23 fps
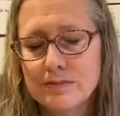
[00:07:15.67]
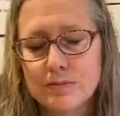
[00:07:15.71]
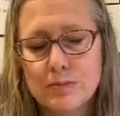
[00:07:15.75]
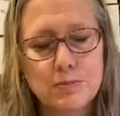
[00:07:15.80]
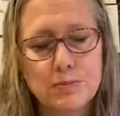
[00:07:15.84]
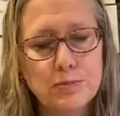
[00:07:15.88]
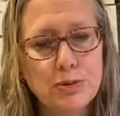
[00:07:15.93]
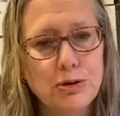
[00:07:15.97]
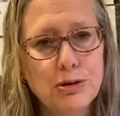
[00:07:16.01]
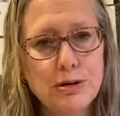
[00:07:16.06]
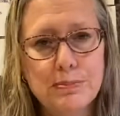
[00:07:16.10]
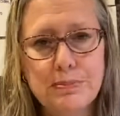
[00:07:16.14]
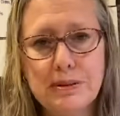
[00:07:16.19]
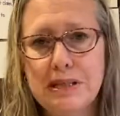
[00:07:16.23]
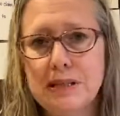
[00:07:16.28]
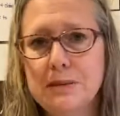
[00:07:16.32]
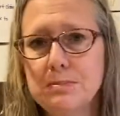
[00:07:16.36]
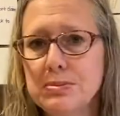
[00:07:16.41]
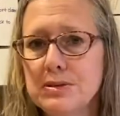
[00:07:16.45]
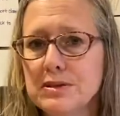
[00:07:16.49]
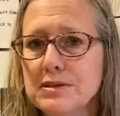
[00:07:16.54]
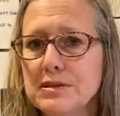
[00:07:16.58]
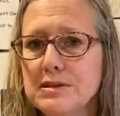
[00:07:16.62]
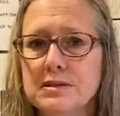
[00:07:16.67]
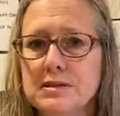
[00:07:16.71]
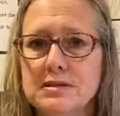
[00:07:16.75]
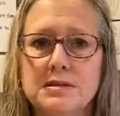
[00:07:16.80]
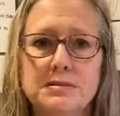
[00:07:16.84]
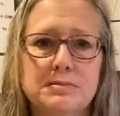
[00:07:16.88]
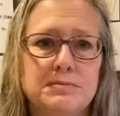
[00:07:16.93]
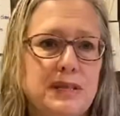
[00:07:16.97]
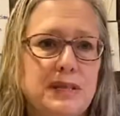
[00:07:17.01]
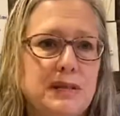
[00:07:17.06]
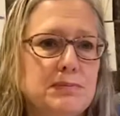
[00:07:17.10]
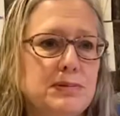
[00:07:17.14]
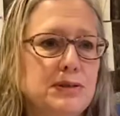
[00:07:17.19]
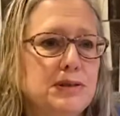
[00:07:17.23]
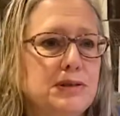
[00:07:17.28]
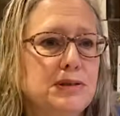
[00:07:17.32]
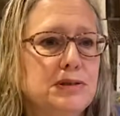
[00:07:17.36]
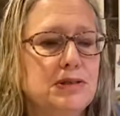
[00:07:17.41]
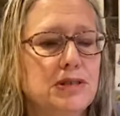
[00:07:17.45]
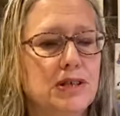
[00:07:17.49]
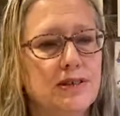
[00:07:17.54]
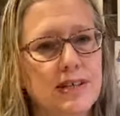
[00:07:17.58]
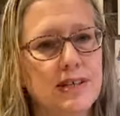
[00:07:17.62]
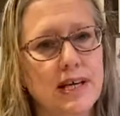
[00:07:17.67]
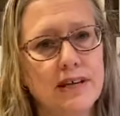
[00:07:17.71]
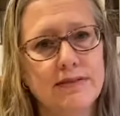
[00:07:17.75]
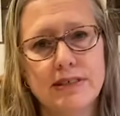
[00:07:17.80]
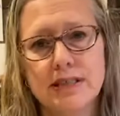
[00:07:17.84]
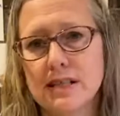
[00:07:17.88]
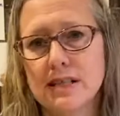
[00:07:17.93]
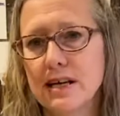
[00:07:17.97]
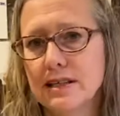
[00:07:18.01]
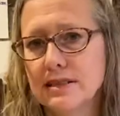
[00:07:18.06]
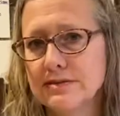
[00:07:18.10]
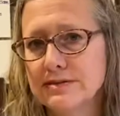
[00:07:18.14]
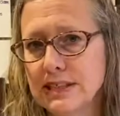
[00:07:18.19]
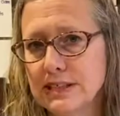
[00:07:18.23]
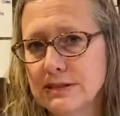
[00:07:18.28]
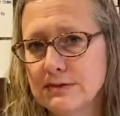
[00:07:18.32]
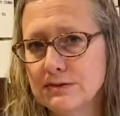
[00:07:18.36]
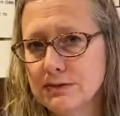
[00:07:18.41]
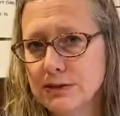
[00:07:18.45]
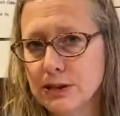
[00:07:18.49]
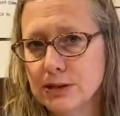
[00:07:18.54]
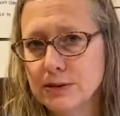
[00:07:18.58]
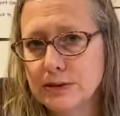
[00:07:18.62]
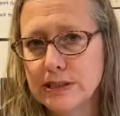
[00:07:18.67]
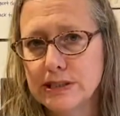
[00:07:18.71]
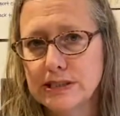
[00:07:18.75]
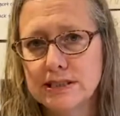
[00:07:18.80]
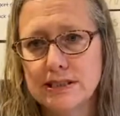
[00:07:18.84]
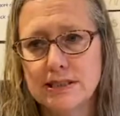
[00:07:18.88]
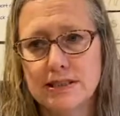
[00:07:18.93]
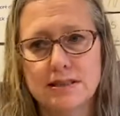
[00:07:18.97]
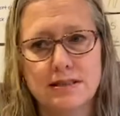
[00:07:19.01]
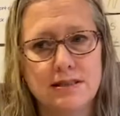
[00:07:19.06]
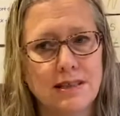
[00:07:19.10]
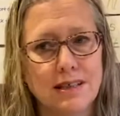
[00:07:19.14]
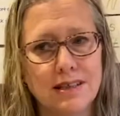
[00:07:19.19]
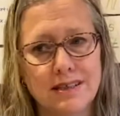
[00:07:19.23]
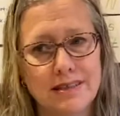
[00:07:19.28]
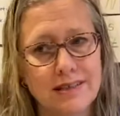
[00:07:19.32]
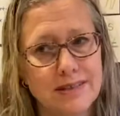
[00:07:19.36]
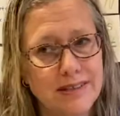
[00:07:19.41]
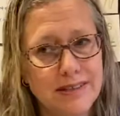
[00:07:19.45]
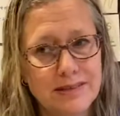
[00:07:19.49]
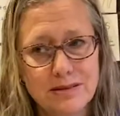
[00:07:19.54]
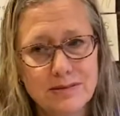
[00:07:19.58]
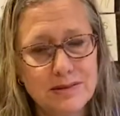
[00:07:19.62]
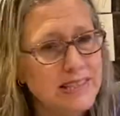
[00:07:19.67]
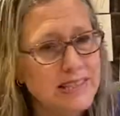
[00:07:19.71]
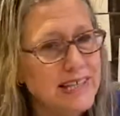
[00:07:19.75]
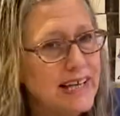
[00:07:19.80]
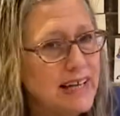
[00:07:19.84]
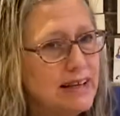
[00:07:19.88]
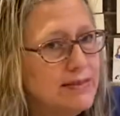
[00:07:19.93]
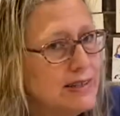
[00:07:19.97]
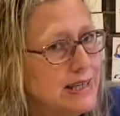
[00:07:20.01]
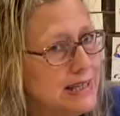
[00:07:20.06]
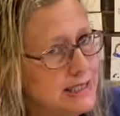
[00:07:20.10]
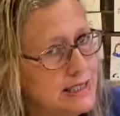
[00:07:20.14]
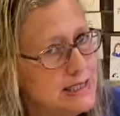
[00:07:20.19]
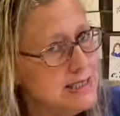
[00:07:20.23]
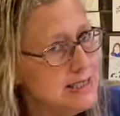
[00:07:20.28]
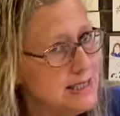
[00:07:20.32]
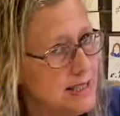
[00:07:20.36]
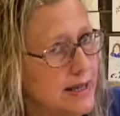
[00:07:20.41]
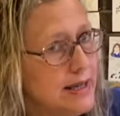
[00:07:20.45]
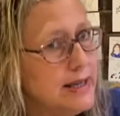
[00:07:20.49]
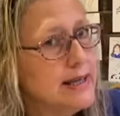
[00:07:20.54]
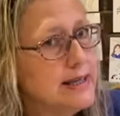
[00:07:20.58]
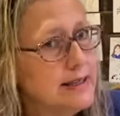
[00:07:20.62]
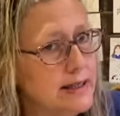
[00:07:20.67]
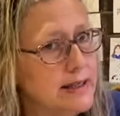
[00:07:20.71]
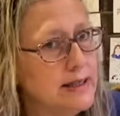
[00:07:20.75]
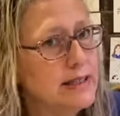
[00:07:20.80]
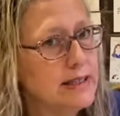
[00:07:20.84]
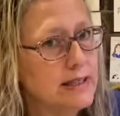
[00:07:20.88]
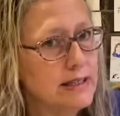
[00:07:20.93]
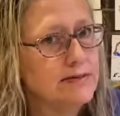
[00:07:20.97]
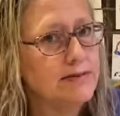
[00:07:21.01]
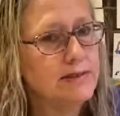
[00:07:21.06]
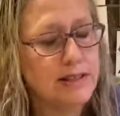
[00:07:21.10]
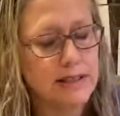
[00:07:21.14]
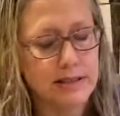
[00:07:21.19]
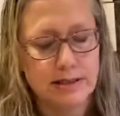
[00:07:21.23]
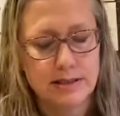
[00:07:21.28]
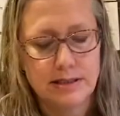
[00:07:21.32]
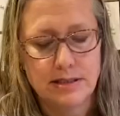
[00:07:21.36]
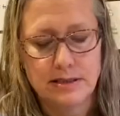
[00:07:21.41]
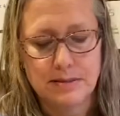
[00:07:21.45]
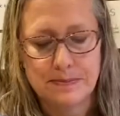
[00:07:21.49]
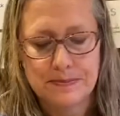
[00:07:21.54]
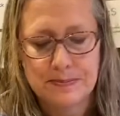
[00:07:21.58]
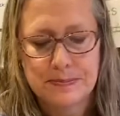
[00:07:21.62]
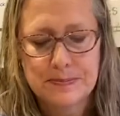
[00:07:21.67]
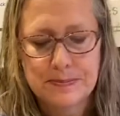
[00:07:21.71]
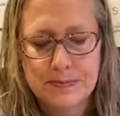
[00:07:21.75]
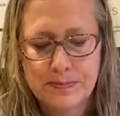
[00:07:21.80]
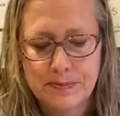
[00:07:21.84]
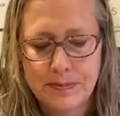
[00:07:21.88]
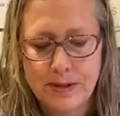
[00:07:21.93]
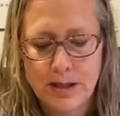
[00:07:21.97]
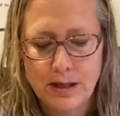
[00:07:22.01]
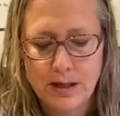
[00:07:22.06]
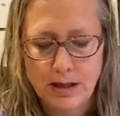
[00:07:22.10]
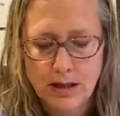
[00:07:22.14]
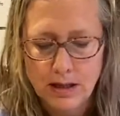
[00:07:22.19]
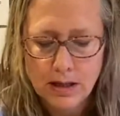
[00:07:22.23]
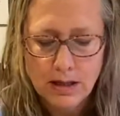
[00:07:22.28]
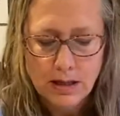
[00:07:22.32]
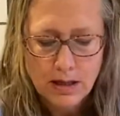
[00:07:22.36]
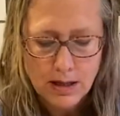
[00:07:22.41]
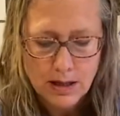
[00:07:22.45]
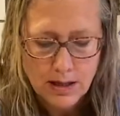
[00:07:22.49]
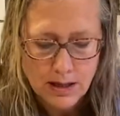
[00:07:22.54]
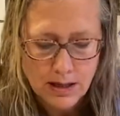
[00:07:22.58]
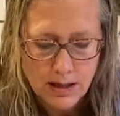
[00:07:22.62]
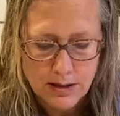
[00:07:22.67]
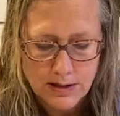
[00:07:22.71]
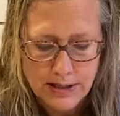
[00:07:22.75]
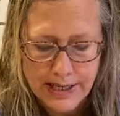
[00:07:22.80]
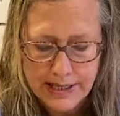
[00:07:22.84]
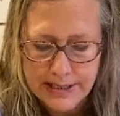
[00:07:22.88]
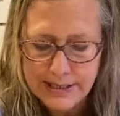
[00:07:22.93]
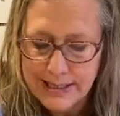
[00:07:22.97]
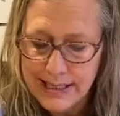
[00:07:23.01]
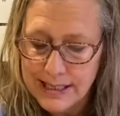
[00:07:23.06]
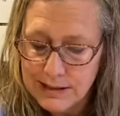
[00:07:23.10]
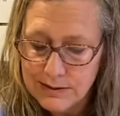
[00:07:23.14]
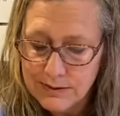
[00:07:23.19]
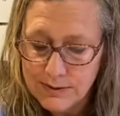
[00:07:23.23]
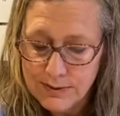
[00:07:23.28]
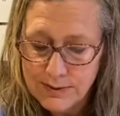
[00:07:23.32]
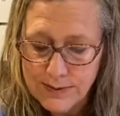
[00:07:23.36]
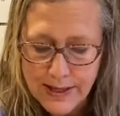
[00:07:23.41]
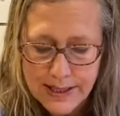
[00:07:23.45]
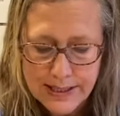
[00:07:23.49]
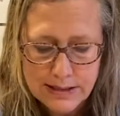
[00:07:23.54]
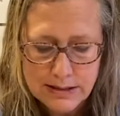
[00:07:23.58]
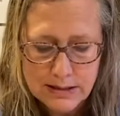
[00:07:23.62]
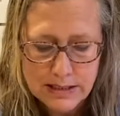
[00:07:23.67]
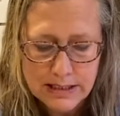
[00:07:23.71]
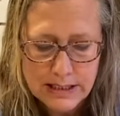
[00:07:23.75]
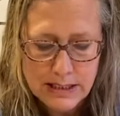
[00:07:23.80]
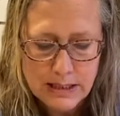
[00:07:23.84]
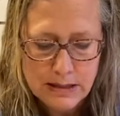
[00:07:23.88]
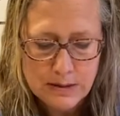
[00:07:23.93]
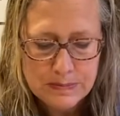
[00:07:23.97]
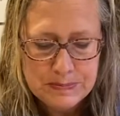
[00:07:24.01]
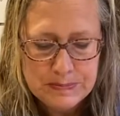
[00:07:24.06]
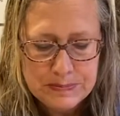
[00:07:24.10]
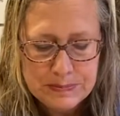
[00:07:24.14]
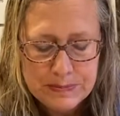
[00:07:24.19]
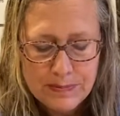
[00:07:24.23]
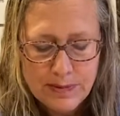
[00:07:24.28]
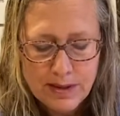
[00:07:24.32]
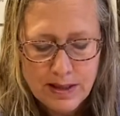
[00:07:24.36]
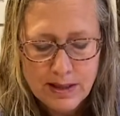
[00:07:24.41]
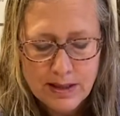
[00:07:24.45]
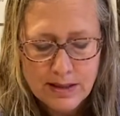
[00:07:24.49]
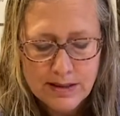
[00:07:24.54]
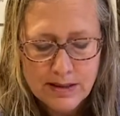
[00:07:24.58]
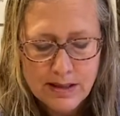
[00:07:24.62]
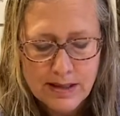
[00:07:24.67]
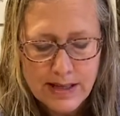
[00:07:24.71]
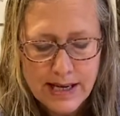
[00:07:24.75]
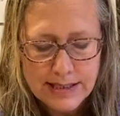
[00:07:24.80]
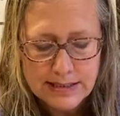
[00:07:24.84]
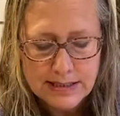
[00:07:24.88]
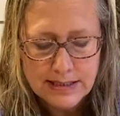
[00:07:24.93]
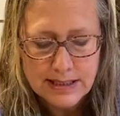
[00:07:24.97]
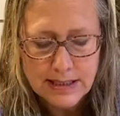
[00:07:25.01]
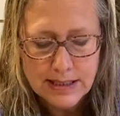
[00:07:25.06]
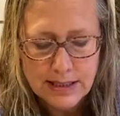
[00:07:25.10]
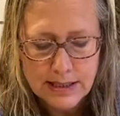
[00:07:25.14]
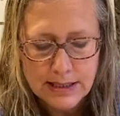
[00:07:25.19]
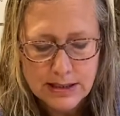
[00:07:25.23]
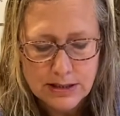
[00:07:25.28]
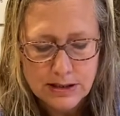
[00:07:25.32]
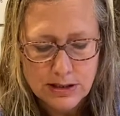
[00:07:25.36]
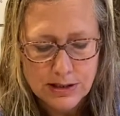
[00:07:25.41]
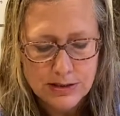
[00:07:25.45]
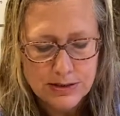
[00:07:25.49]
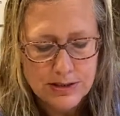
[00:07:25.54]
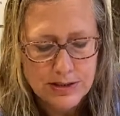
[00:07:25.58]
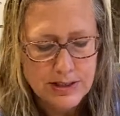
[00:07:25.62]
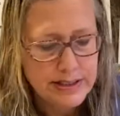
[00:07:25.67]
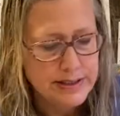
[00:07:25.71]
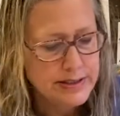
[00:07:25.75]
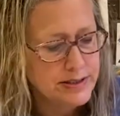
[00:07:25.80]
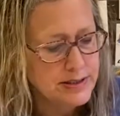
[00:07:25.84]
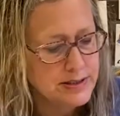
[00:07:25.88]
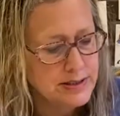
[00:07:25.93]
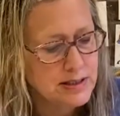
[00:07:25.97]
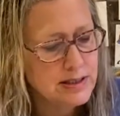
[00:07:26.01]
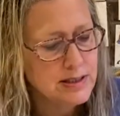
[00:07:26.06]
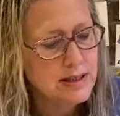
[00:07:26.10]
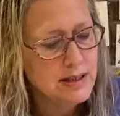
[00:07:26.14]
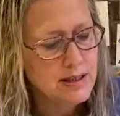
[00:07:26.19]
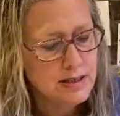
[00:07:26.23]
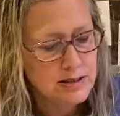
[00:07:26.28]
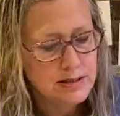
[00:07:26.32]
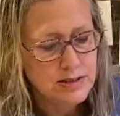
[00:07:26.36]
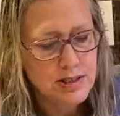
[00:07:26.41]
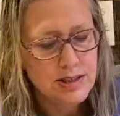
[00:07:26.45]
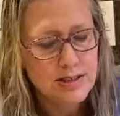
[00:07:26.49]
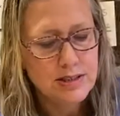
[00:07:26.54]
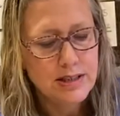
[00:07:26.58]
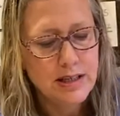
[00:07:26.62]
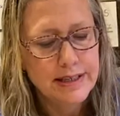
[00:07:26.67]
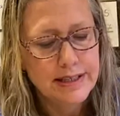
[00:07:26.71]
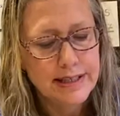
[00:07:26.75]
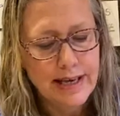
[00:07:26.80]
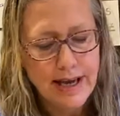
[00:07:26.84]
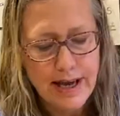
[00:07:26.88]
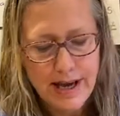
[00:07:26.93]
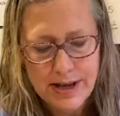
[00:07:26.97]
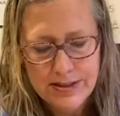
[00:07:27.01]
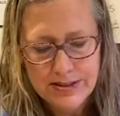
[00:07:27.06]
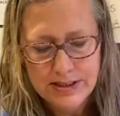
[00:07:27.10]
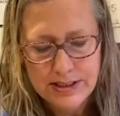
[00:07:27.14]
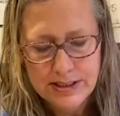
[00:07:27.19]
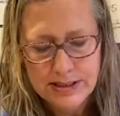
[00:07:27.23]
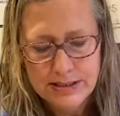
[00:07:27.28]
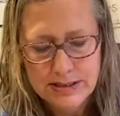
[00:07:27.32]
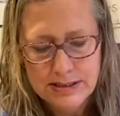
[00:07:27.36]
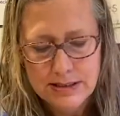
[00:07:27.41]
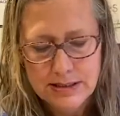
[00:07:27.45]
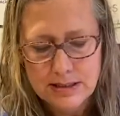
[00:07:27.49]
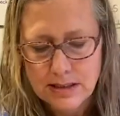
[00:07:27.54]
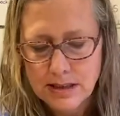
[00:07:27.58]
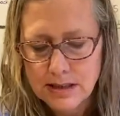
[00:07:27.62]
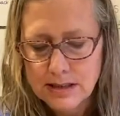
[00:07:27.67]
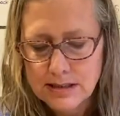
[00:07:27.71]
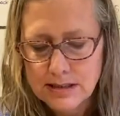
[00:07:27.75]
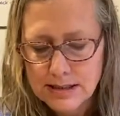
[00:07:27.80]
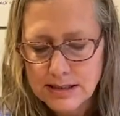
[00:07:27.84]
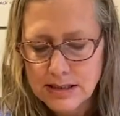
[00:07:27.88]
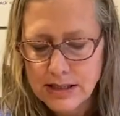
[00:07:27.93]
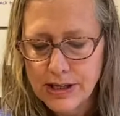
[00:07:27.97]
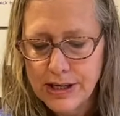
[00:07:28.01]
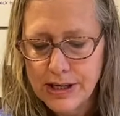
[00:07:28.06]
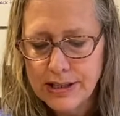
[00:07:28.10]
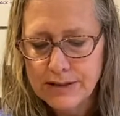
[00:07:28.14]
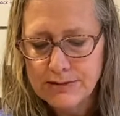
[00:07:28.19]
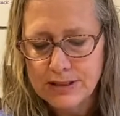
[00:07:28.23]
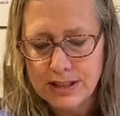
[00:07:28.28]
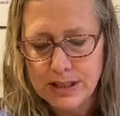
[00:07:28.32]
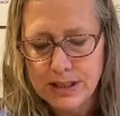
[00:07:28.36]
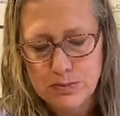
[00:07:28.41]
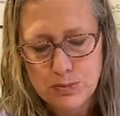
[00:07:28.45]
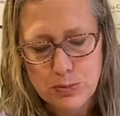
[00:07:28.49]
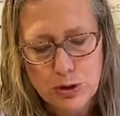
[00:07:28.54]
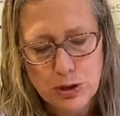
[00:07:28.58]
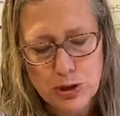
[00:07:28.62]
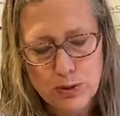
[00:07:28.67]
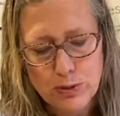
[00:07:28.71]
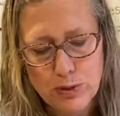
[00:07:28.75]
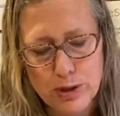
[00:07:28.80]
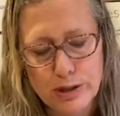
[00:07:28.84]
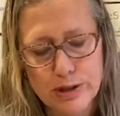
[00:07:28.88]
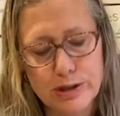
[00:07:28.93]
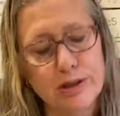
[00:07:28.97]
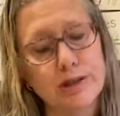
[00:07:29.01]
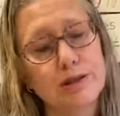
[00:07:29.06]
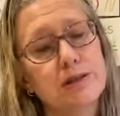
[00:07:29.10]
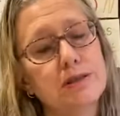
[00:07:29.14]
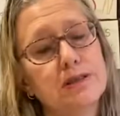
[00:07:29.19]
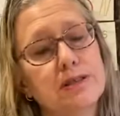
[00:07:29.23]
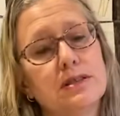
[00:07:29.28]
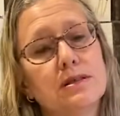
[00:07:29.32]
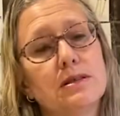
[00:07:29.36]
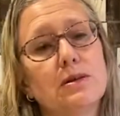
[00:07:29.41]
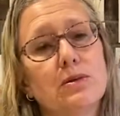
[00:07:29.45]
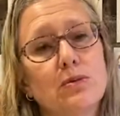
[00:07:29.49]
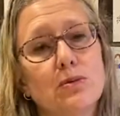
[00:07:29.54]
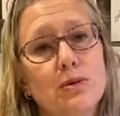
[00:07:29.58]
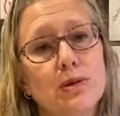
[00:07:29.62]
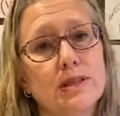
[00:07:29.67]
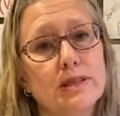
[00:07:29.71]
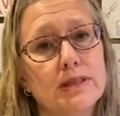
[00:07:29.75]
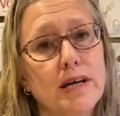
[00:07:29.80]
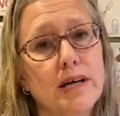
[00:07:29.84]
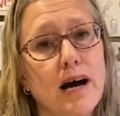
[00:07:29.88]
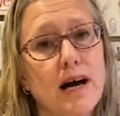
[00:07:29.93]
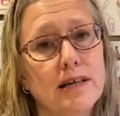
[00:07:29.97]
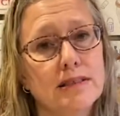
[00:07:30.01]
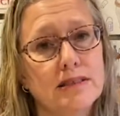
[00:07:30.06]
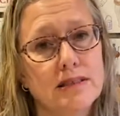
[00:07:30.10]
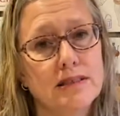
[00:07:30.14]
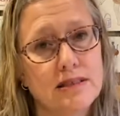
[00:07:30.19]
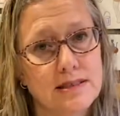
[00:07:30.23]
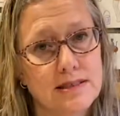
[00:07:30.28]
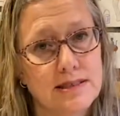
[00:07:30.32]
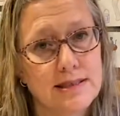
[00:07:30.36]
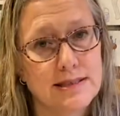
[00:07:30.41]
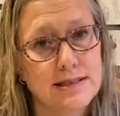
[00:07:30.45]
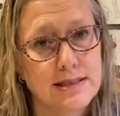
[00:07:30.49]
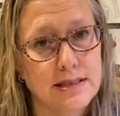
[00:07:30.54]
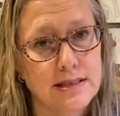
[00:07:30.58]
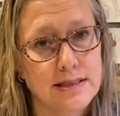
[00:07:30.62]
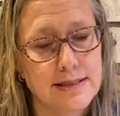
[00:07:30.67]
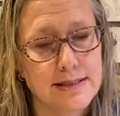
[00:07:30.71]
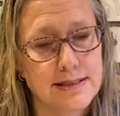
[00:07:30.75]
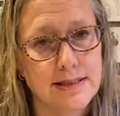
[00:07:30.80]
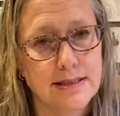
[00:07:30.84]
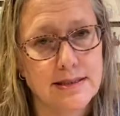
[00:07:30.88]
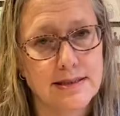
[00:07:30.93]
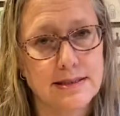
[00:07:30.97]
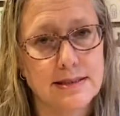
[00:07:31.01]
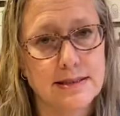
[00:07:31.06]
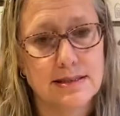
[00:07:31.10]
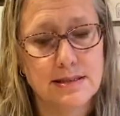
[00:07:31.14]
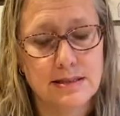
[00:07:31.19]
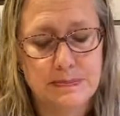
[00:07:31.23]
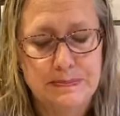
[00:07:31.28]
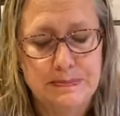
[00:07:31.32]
poor people, people who don't have a lot of influence, they don't really have any say in any of this. All right, and finally, the last thing I included is, just like Athens, slaves and poor workers were not citizens.